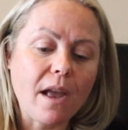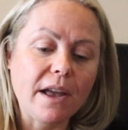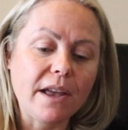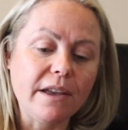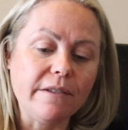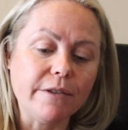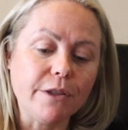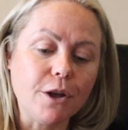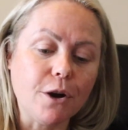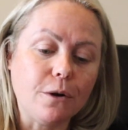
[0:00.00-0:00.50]

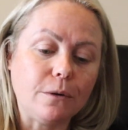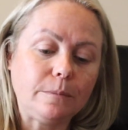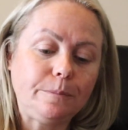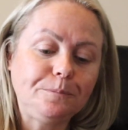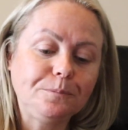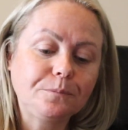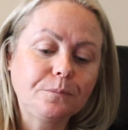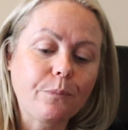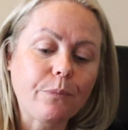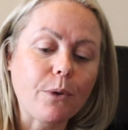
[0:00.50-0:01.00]
Even though
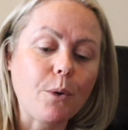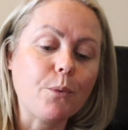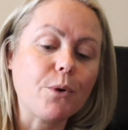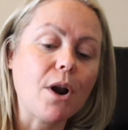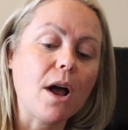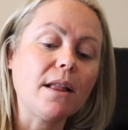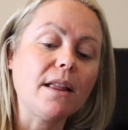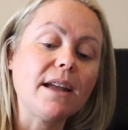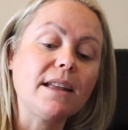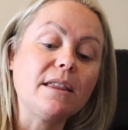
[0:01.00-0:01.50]
we're
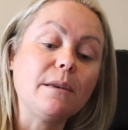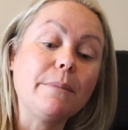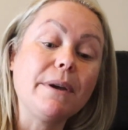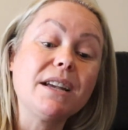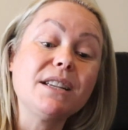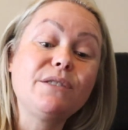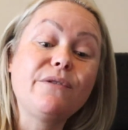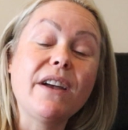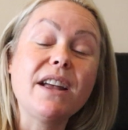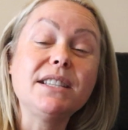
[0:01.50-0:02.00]
not like the
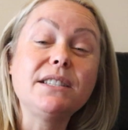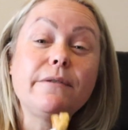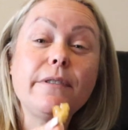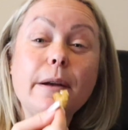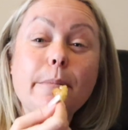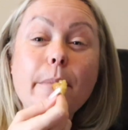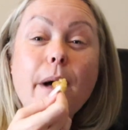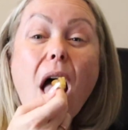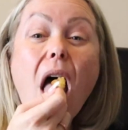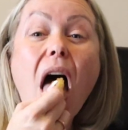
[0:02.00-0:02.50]
biggest fans of
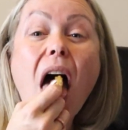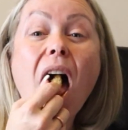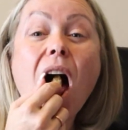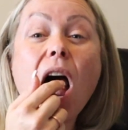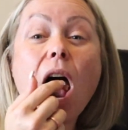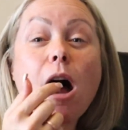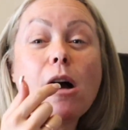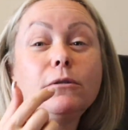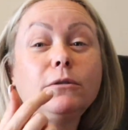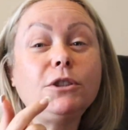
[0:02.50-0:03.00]
him, but
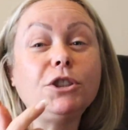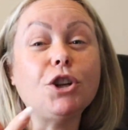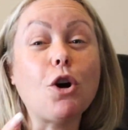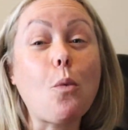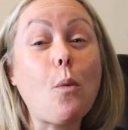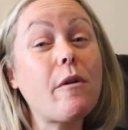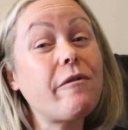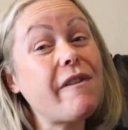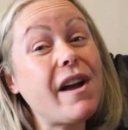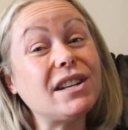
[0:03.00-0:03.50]
you know,
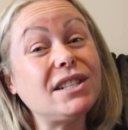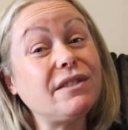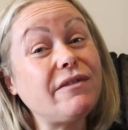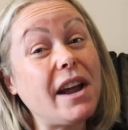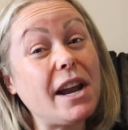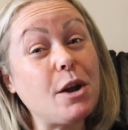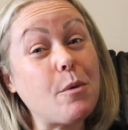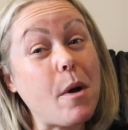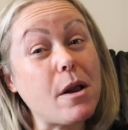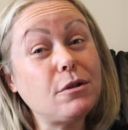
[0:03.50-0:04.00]
we're fans of
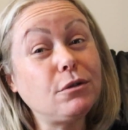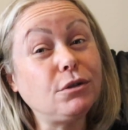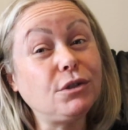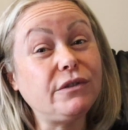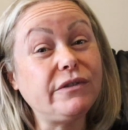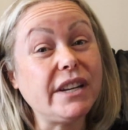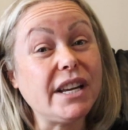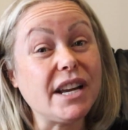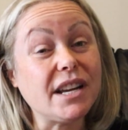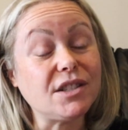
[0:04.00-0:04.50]
anyone
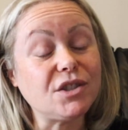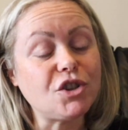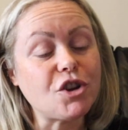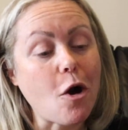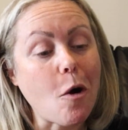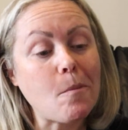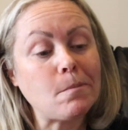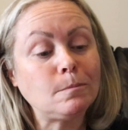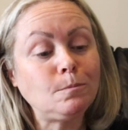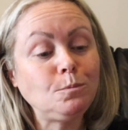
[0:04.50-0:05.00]
who's vegan.
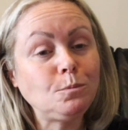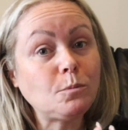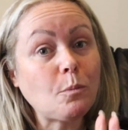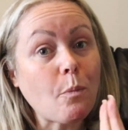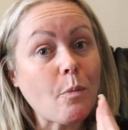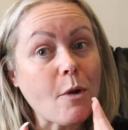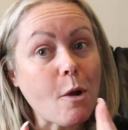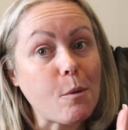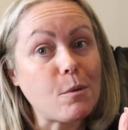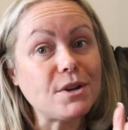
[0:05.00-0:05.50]
So
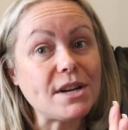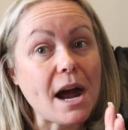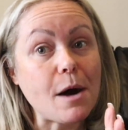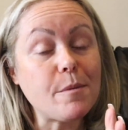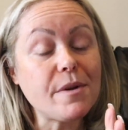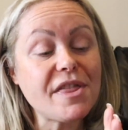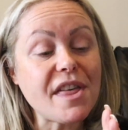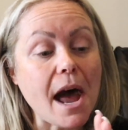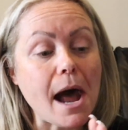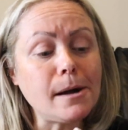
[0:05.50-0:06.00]
we're
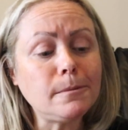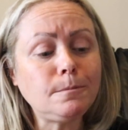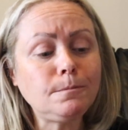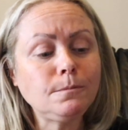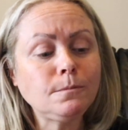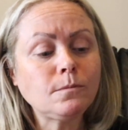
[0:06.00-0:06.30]
down with that.